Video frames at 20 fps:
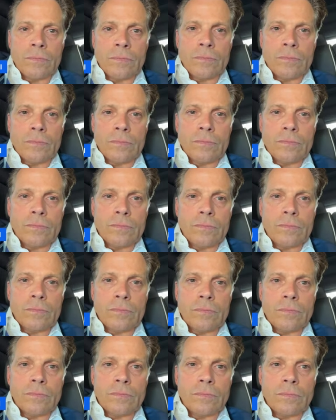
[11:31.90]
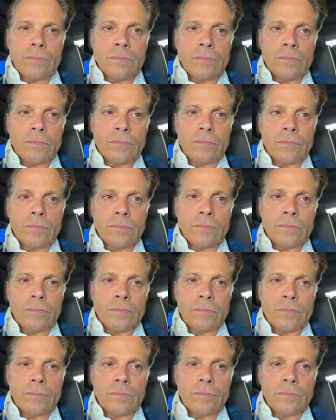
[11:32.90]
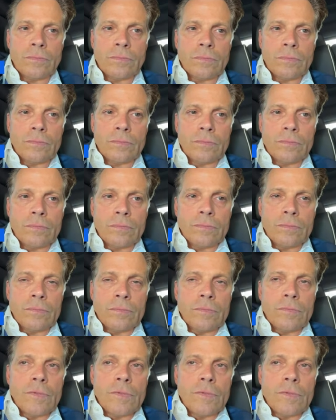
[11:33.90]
(not speaking)